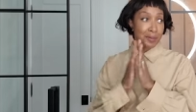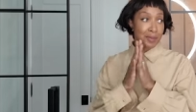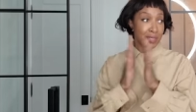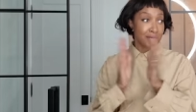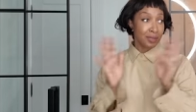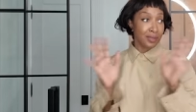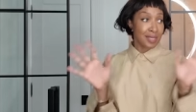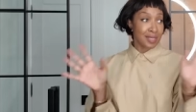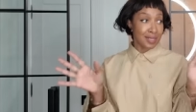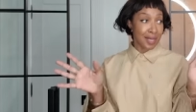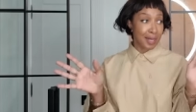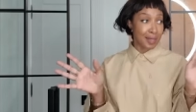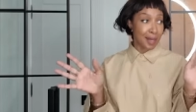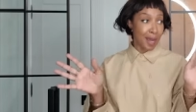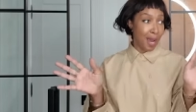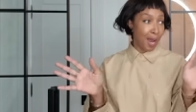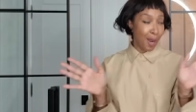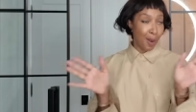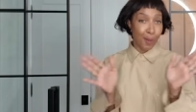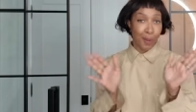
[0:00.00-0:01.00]
just gonna say
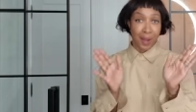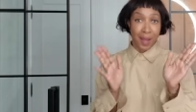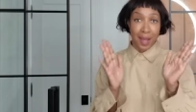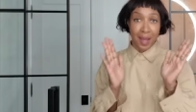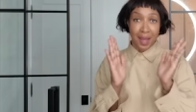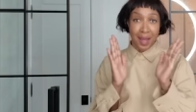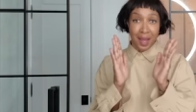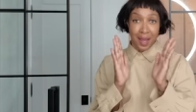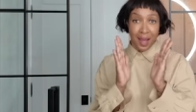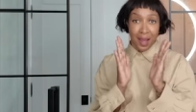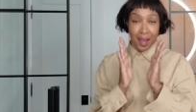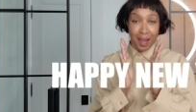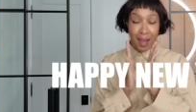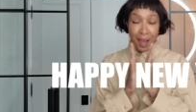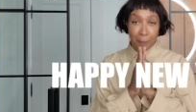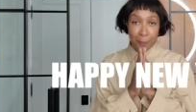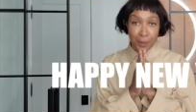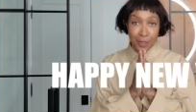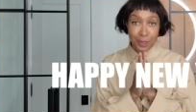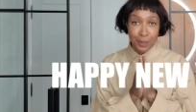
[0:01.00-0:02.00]
now,
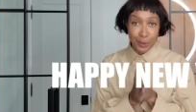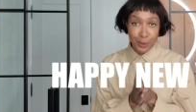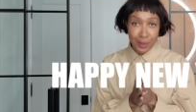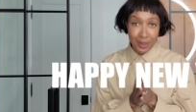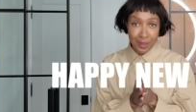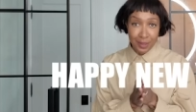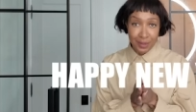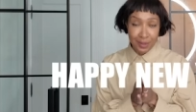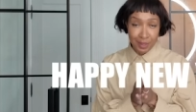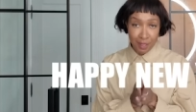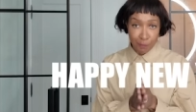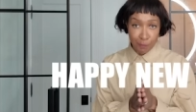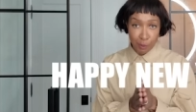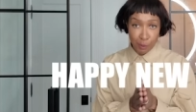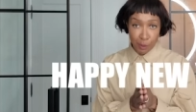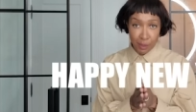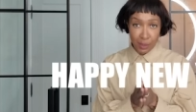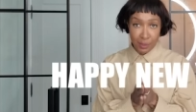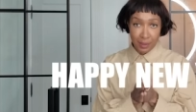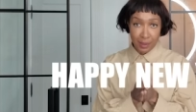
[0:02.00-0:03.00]
Happy New Year to
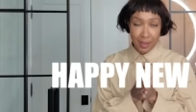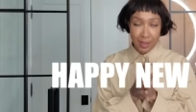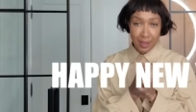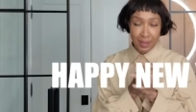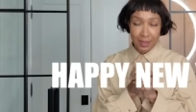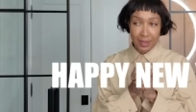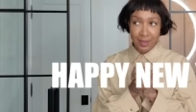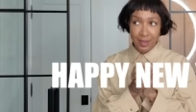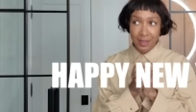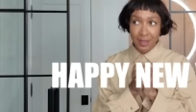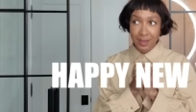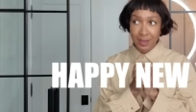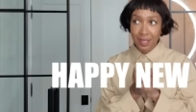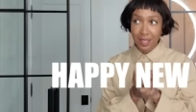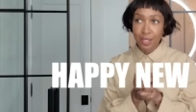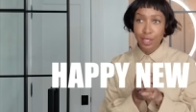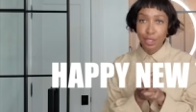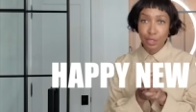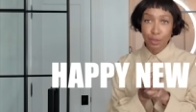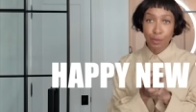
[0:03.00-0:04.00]
everyone, and
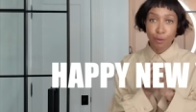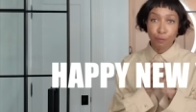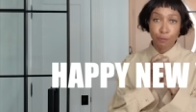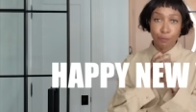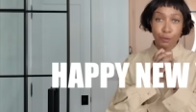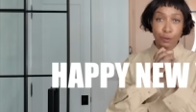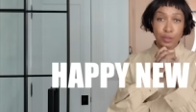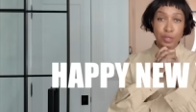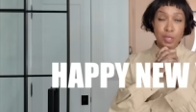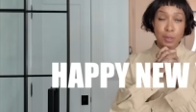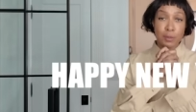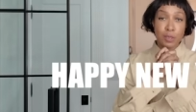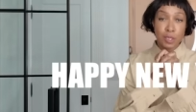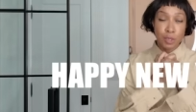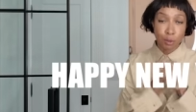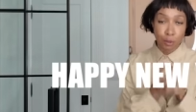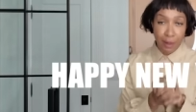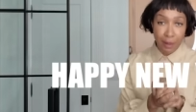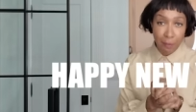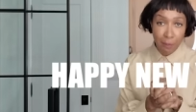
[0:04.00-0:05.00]
thank you for
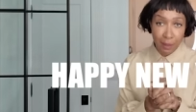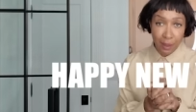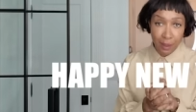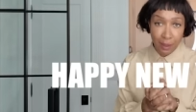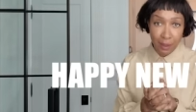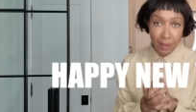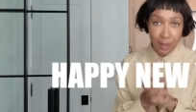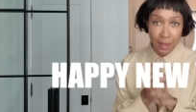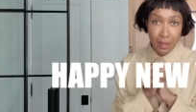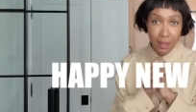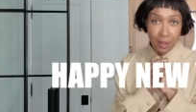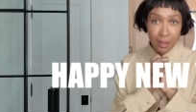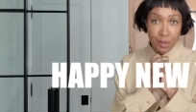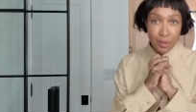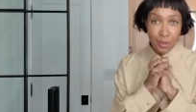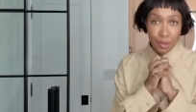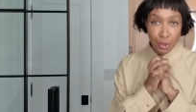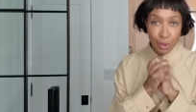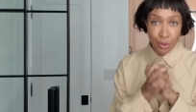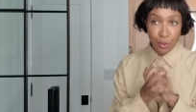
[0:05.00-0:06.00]
subscribing
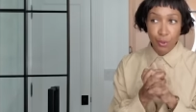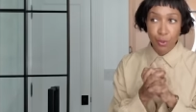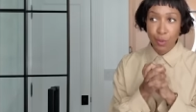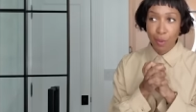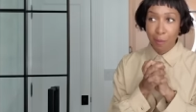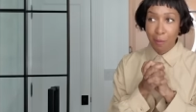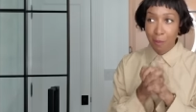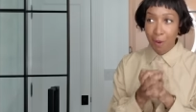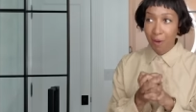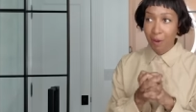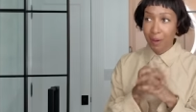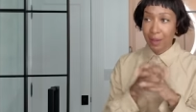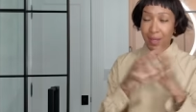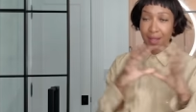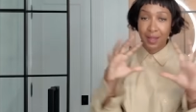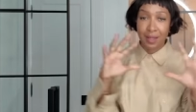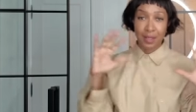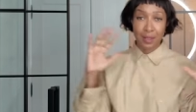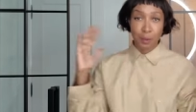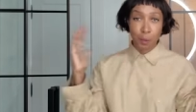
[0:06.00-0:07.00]
to
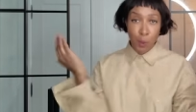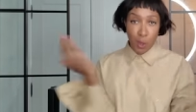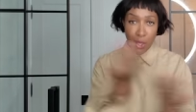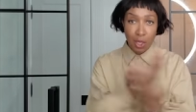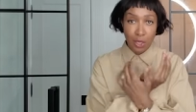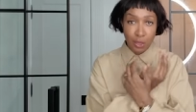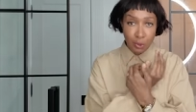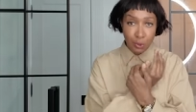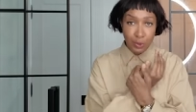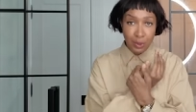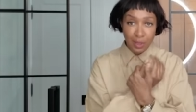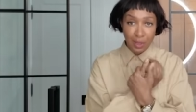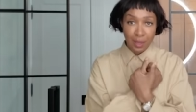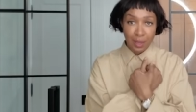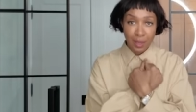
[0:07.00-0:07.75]
my world.